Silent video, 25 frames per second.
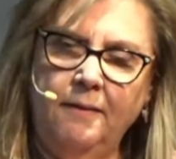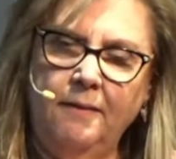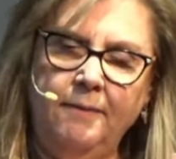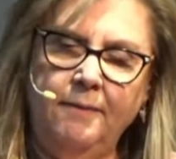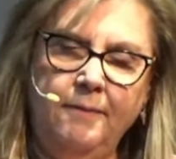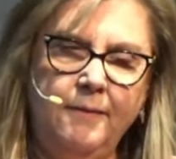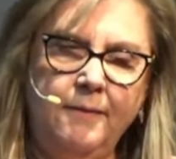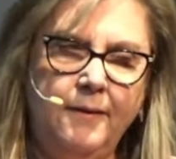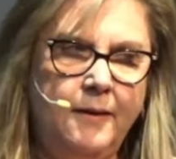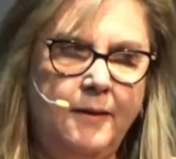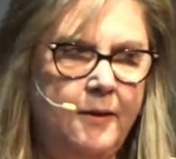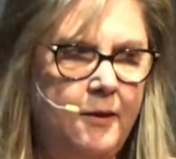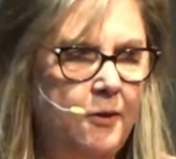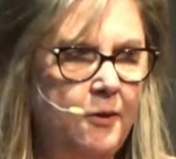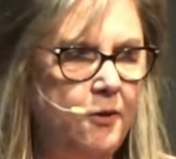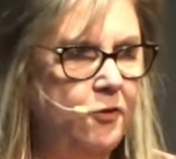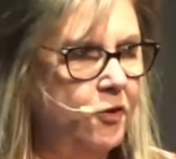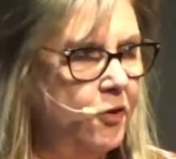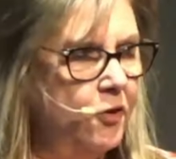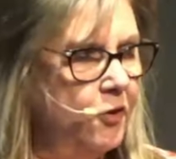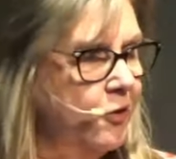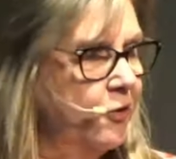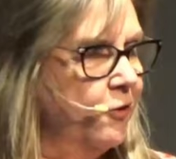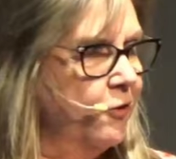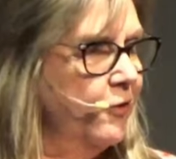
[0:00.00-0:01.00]

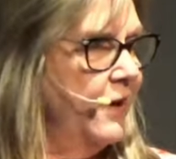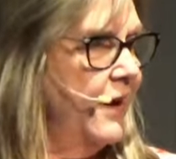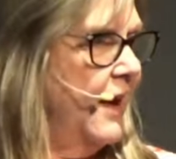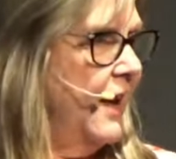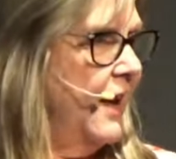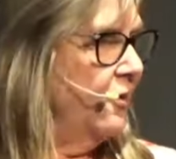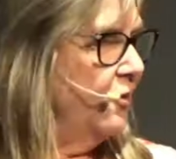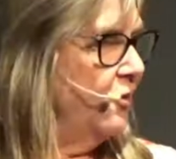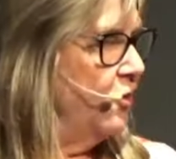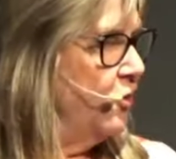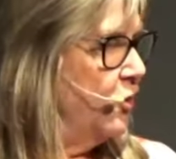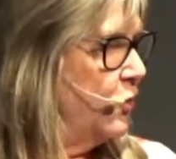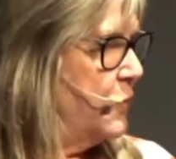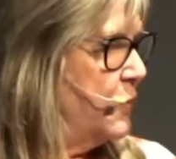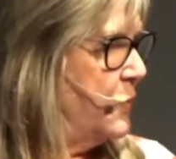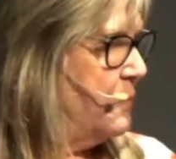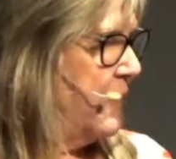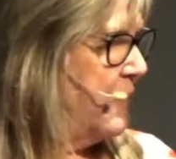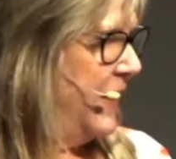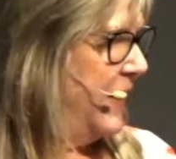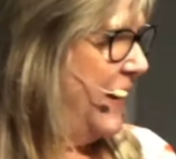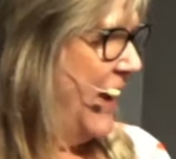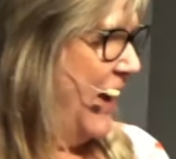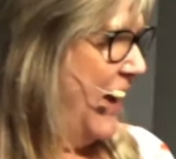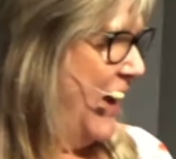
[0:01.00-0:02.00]
knee-jerk reactions we
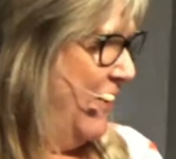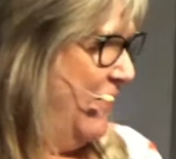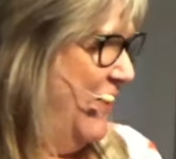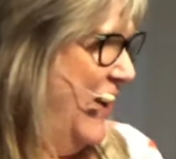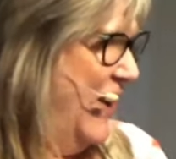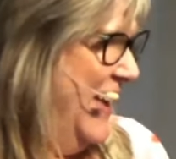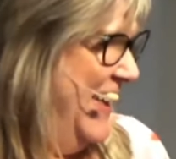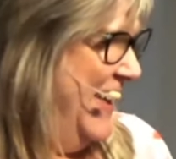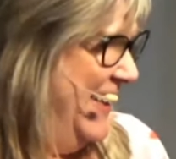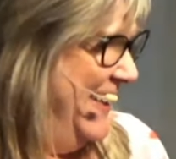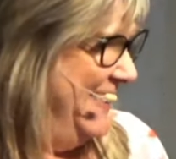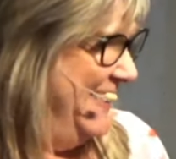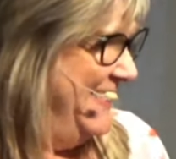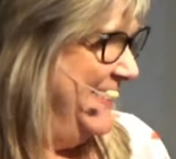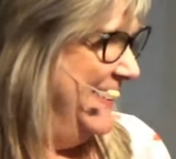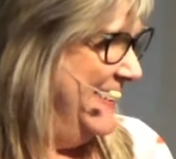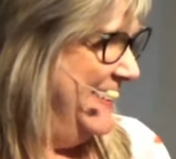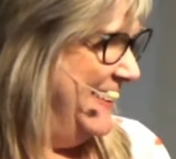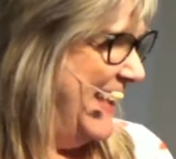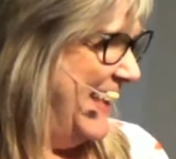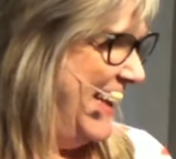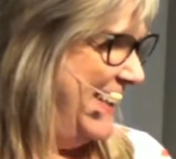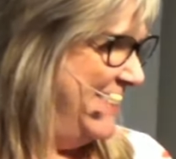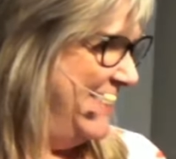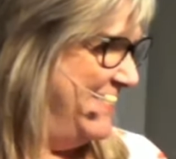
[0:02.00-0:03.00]
might have to
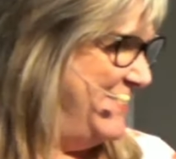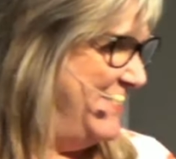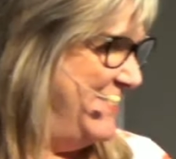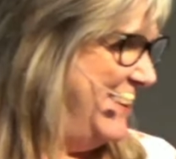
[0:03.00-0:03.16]
that